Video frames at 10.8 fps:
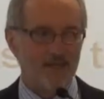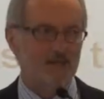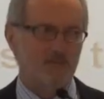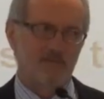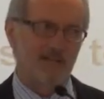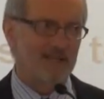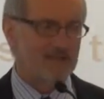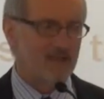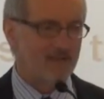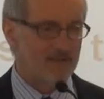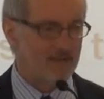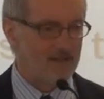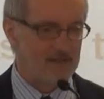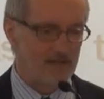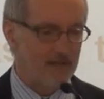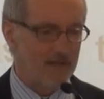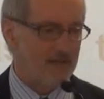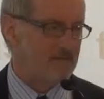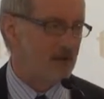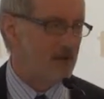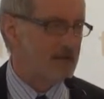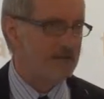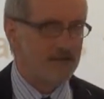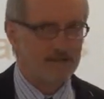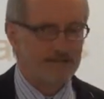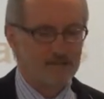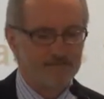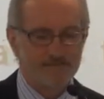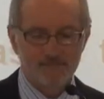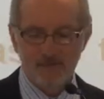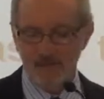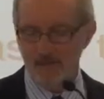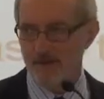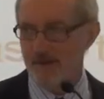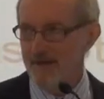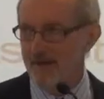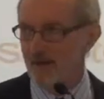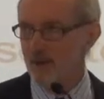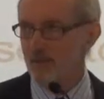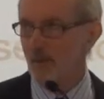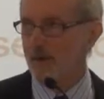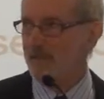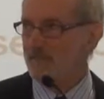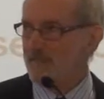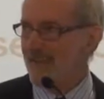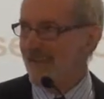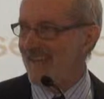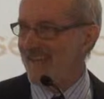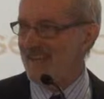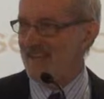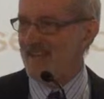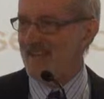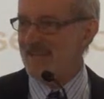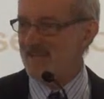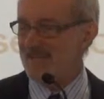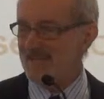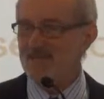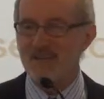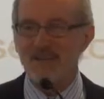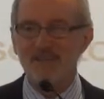And these were really tough kids who had been incarcerated for a year or more. And, and they were sleeping.